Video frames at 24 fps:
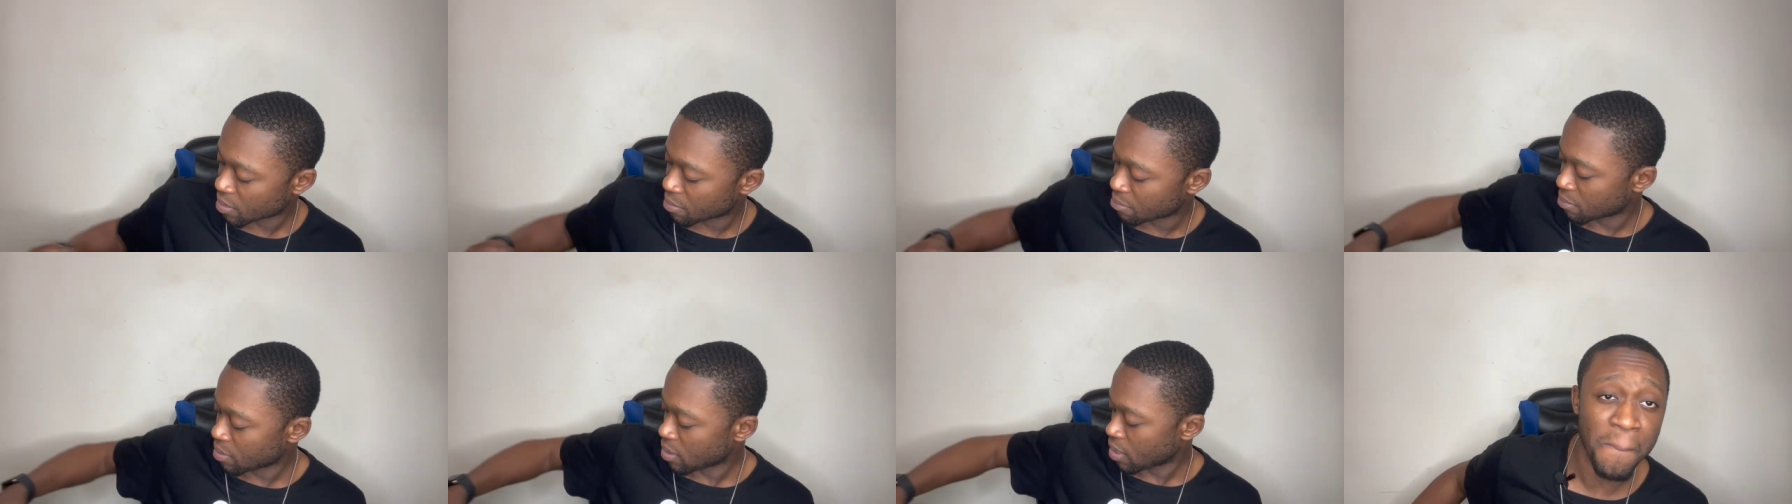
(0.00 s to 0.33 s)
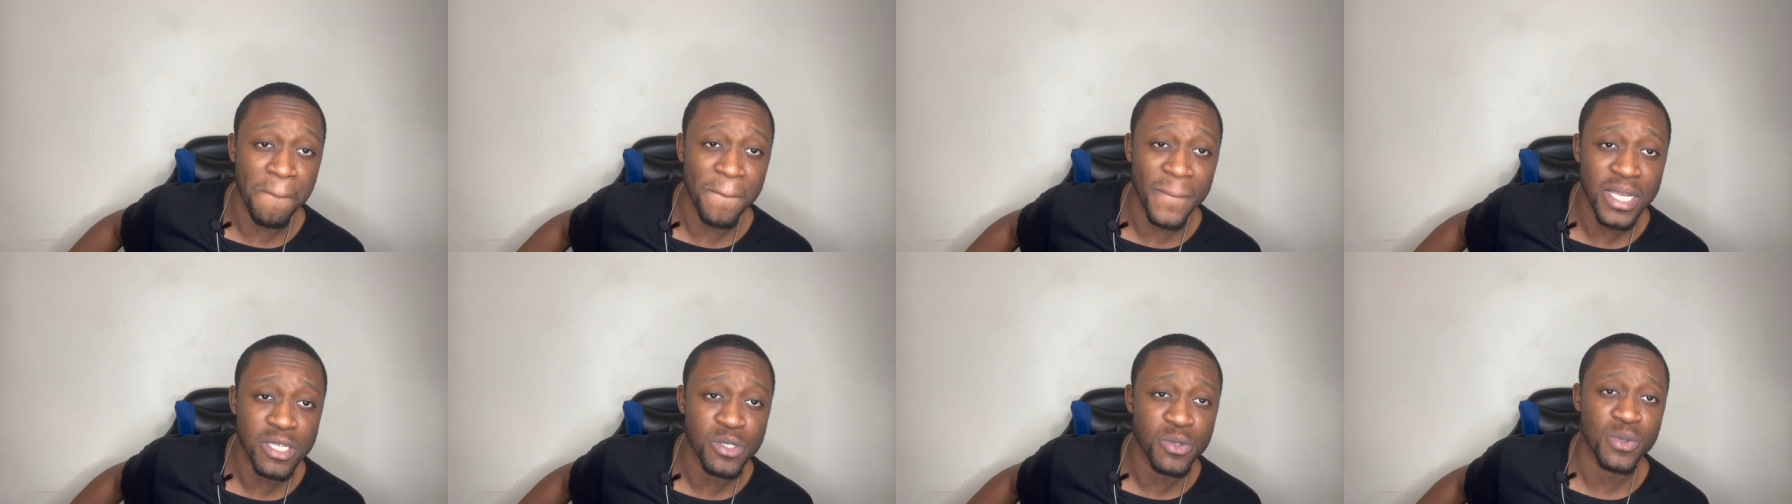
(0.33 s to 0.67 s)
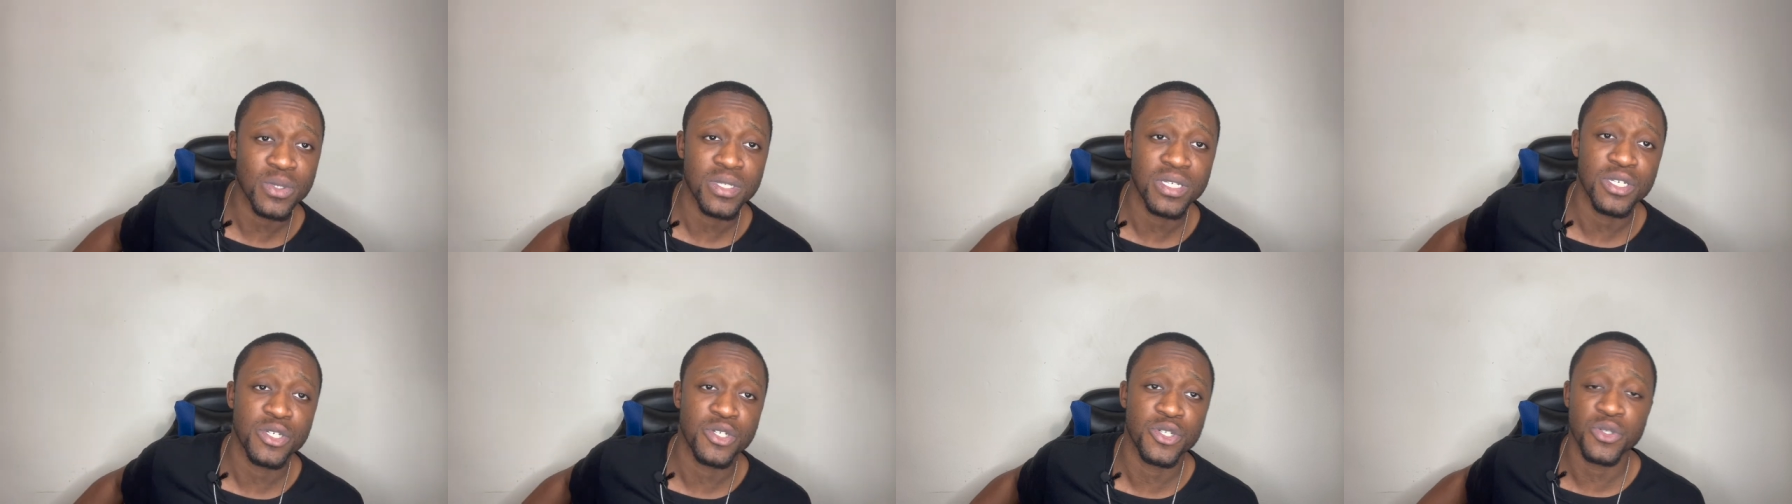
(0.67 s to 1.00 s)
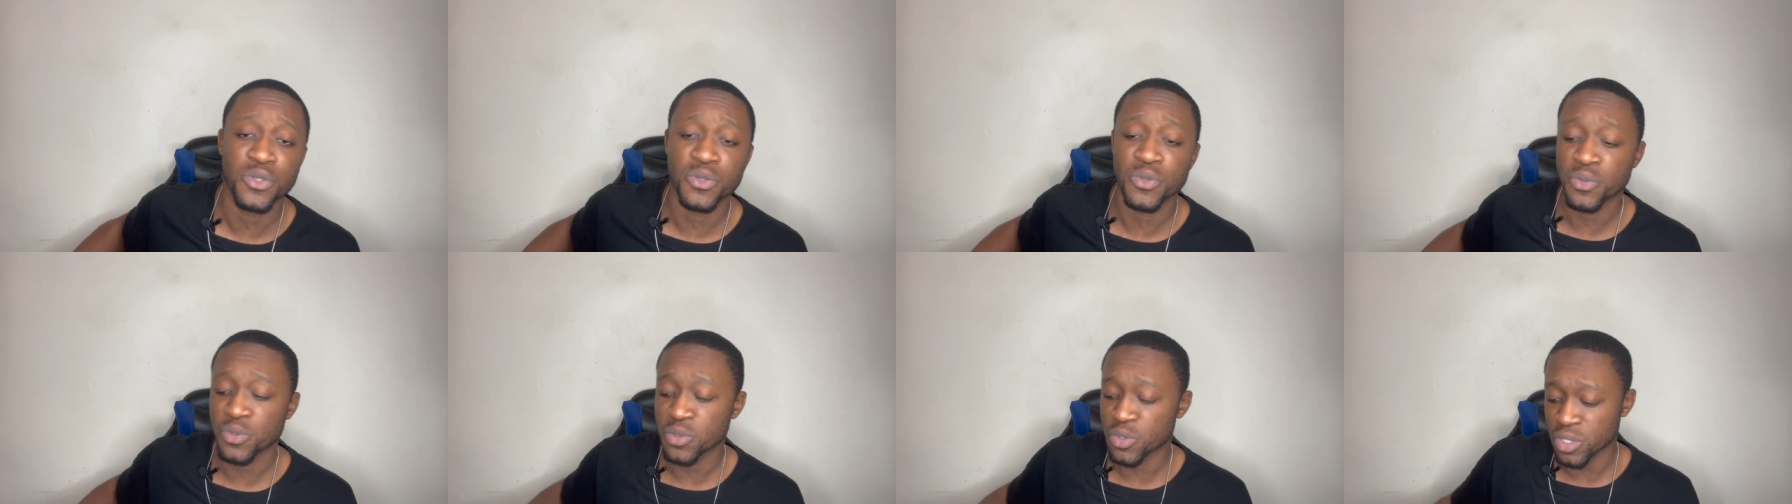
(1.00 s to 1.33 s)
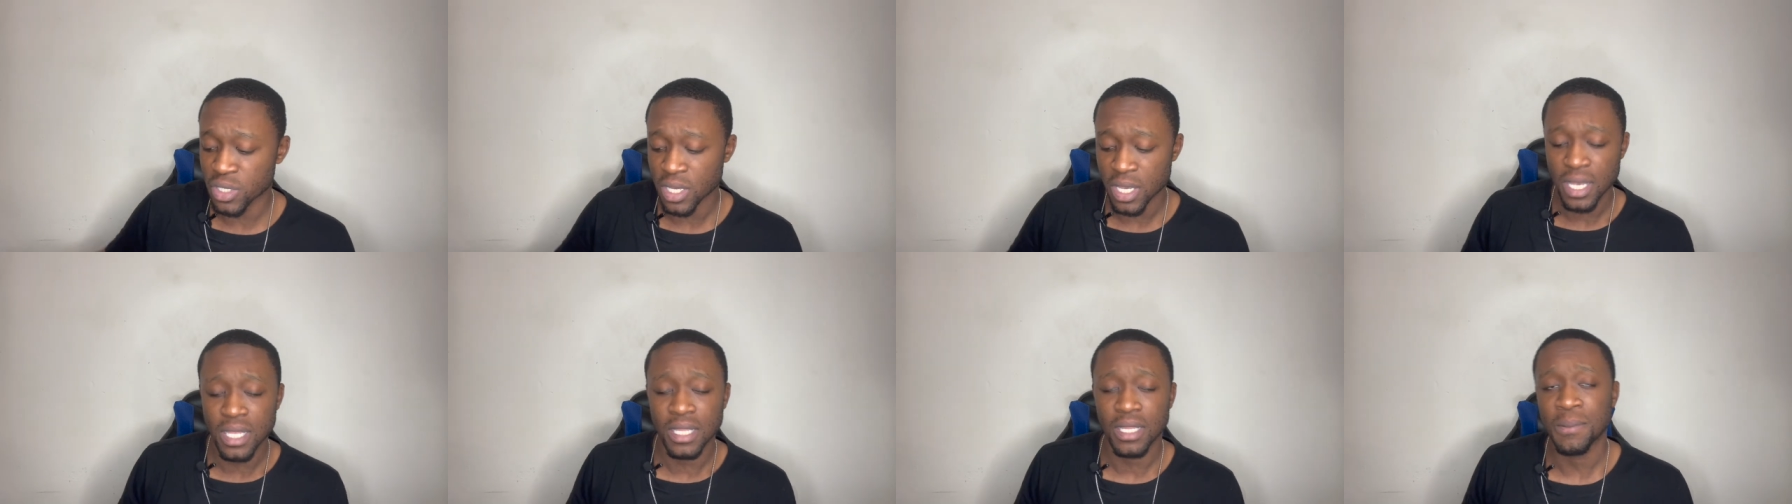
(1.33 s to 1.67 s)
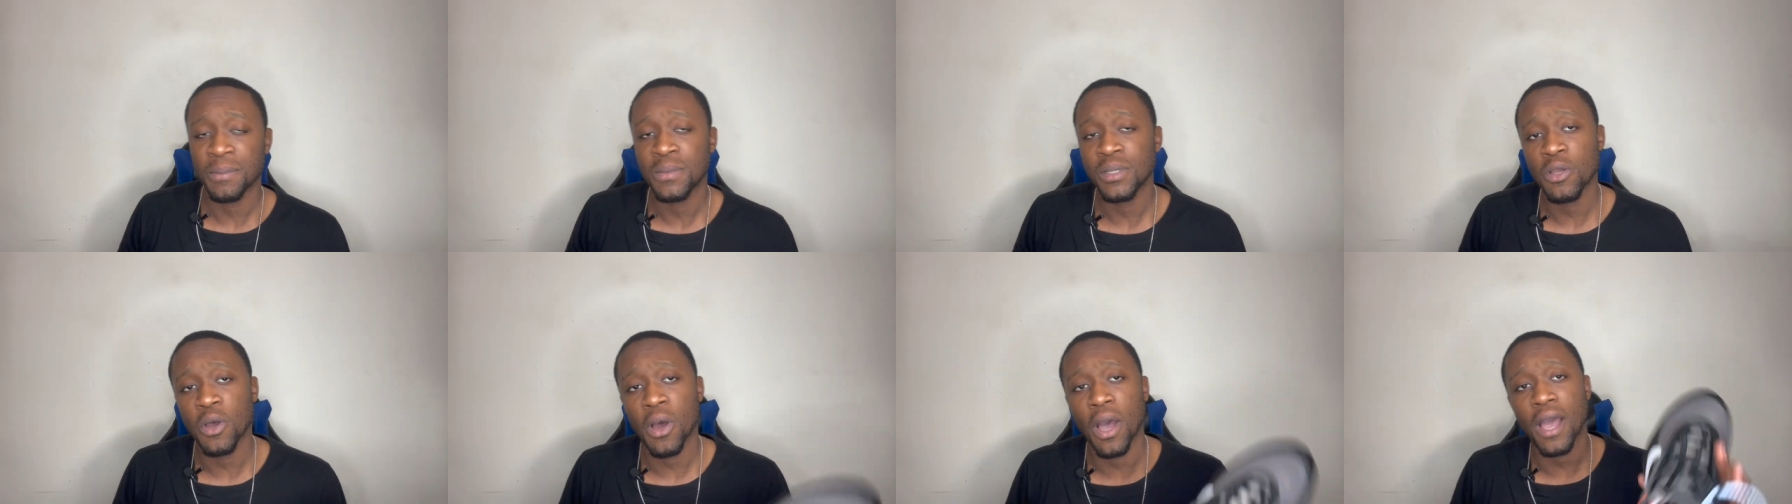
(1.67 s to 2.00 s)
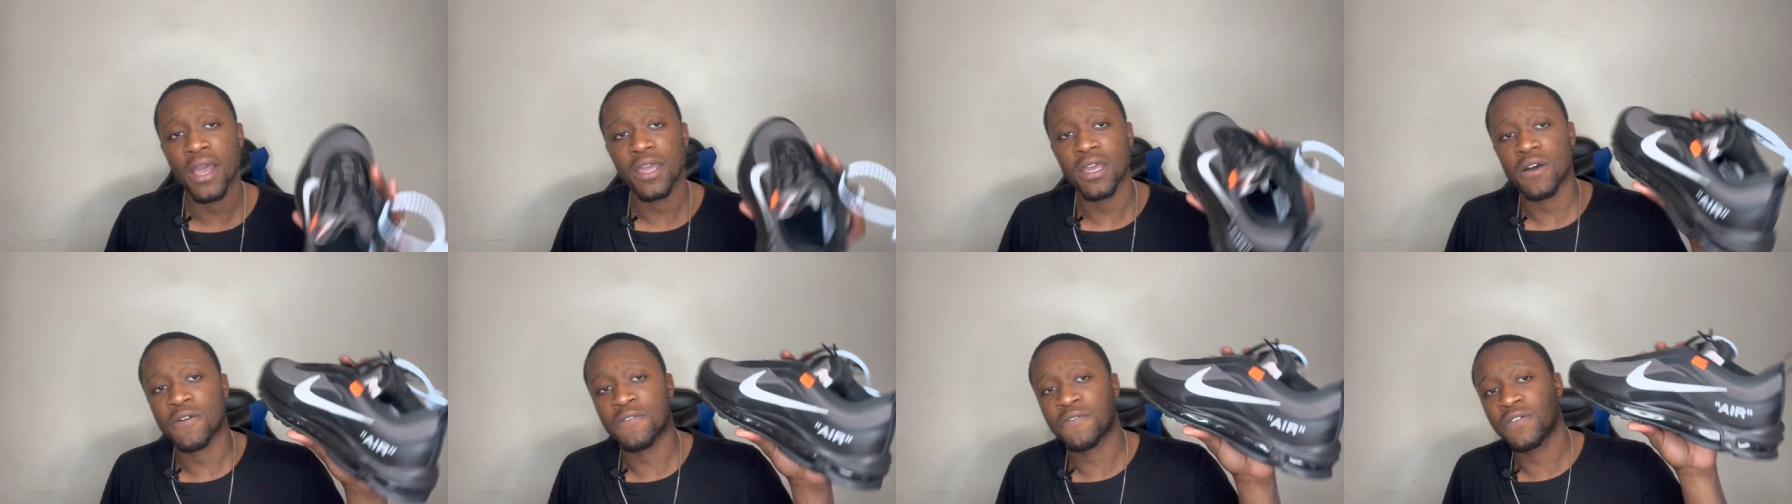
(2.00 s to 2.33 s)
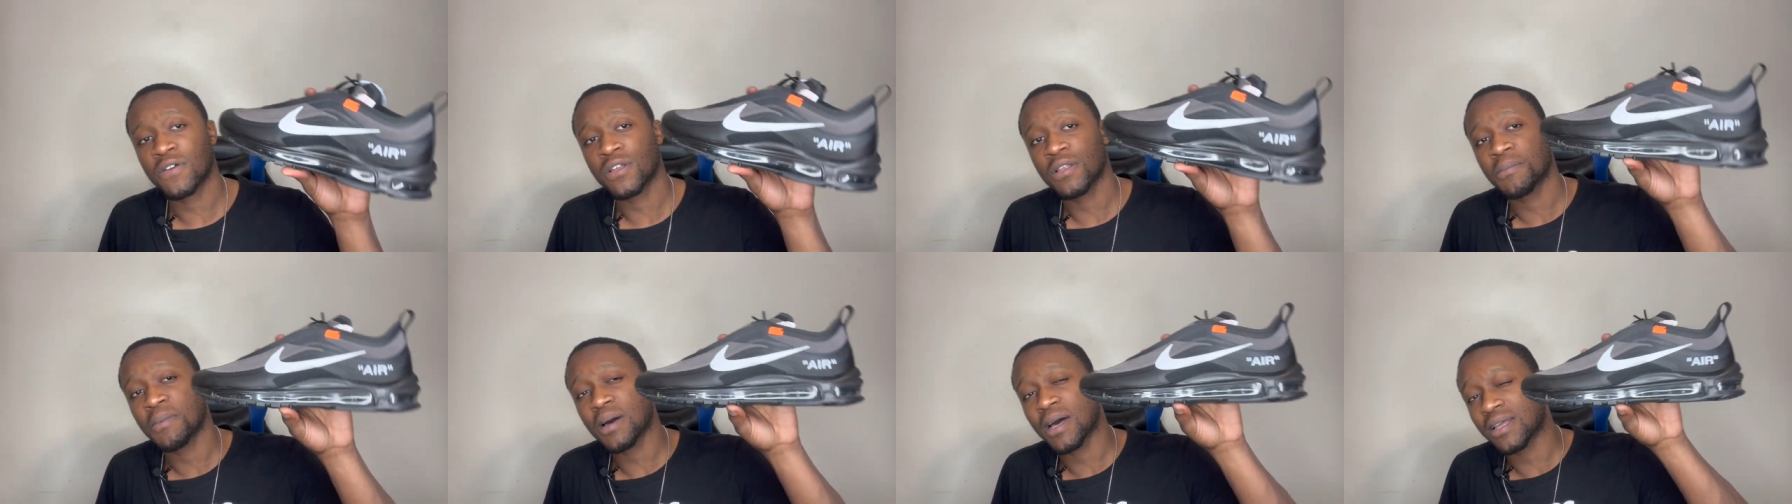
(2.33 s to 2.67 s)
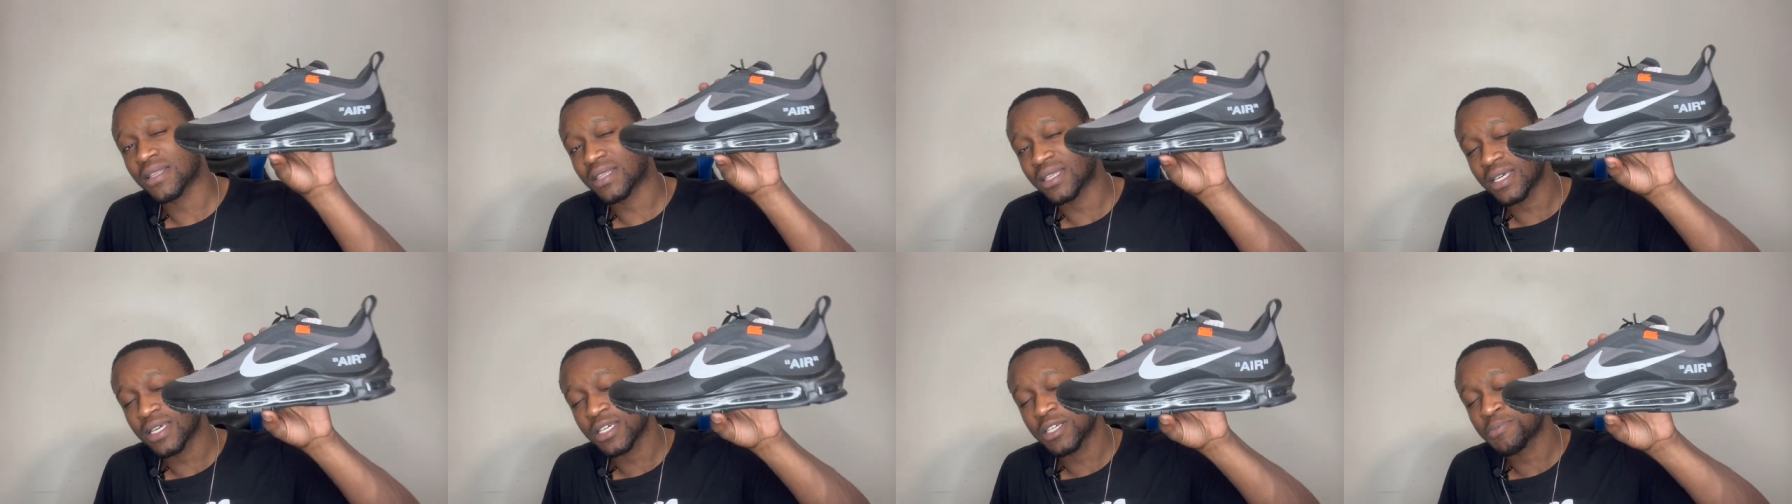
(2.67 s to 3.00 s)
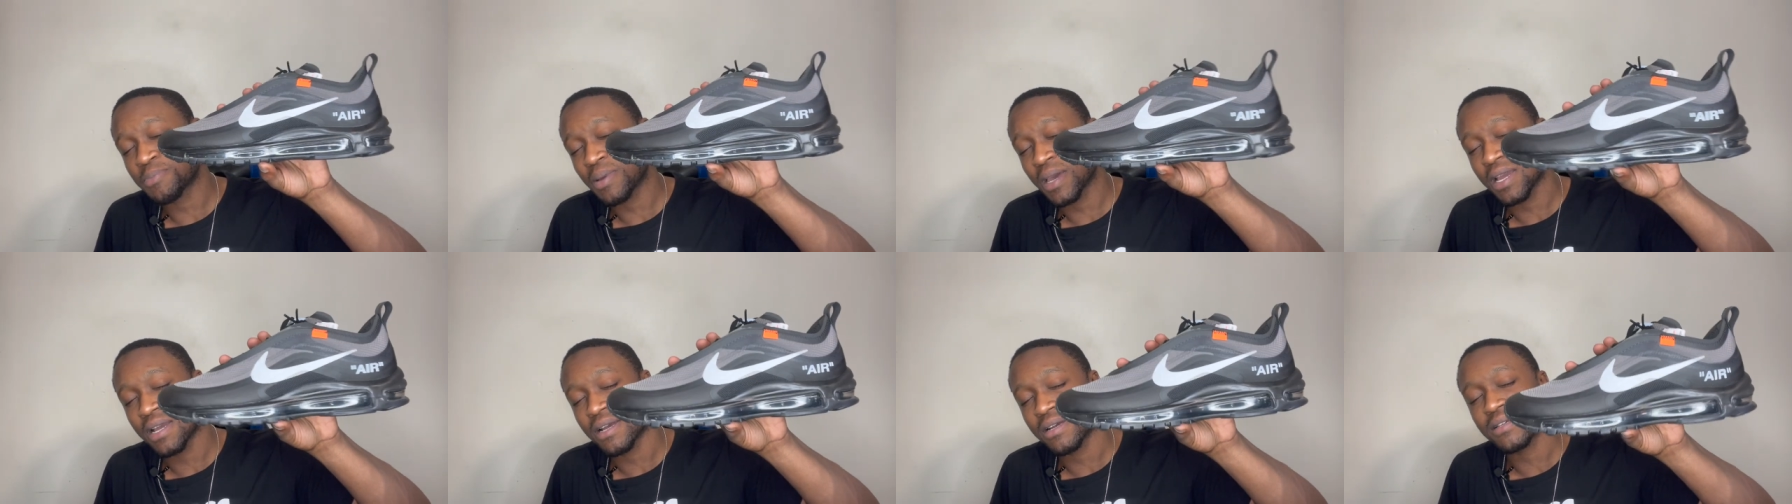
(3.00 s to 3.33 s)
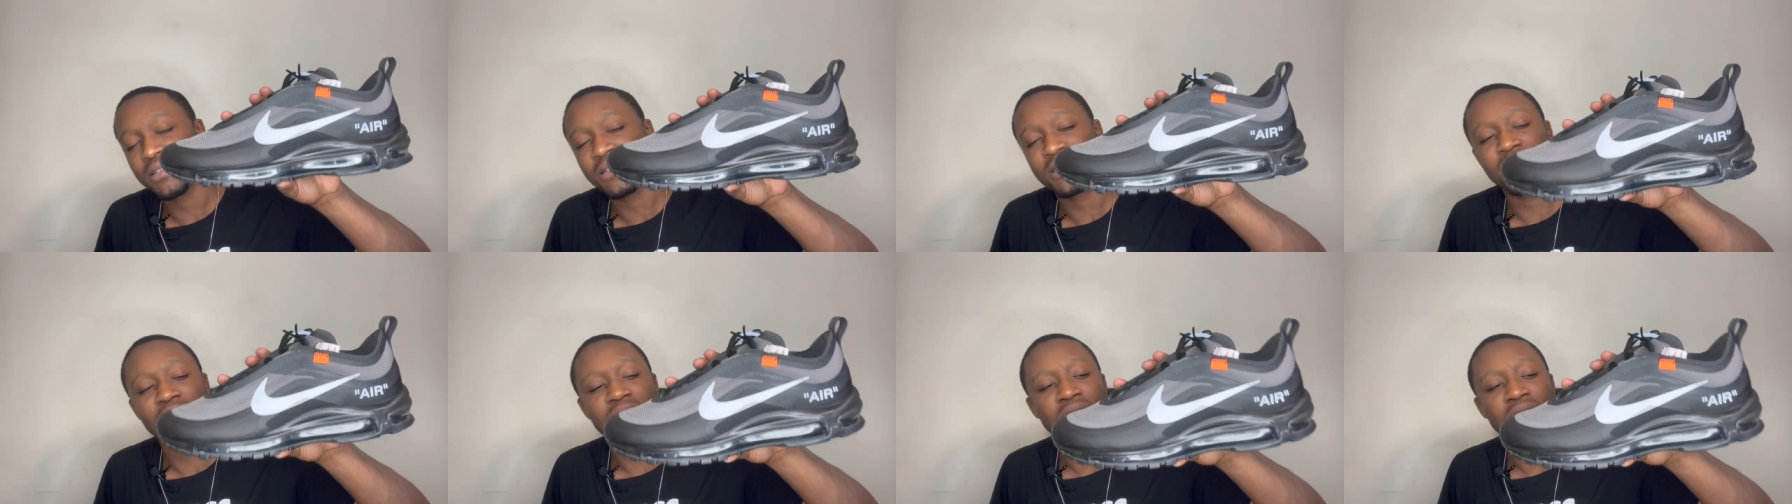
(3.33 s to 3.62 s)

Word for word: but mess with these shoes let me know how y'all feel about these pairs